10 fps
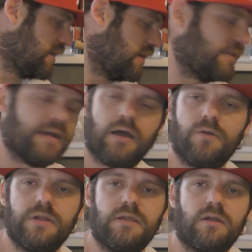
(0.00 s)
they're
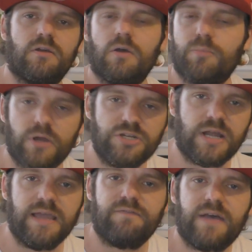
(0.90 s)
only going to
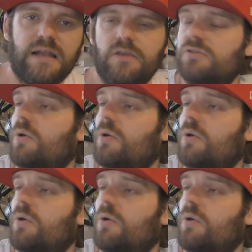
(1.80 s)
appreciate in value,